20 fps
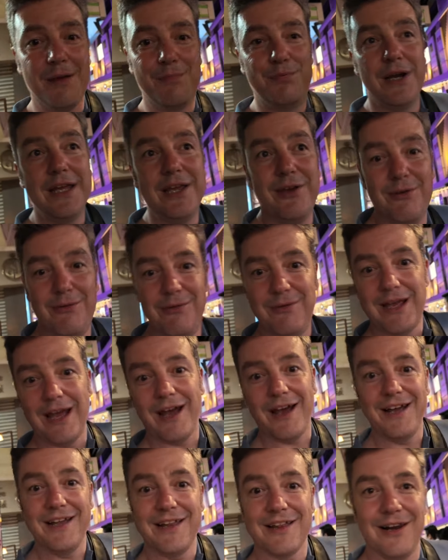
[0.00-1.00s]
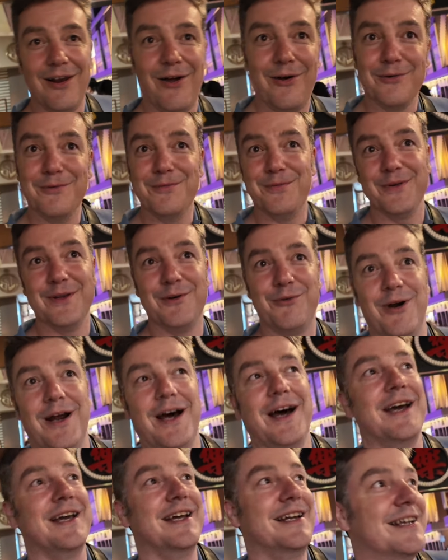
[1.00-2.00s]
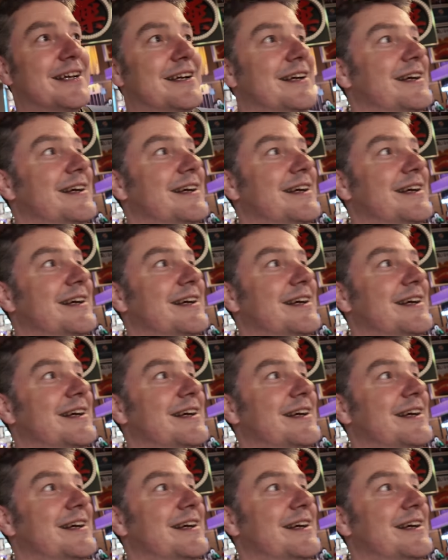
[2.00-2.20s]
bring you guys along for the ride.